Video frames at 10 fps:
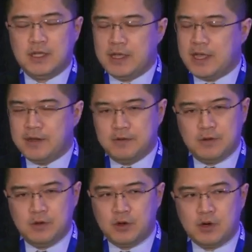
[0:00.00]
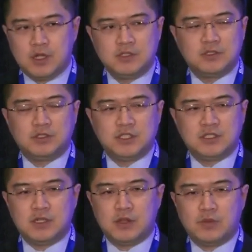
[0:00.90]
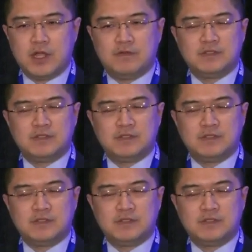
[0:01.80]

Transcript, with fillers: And neurons are just another way of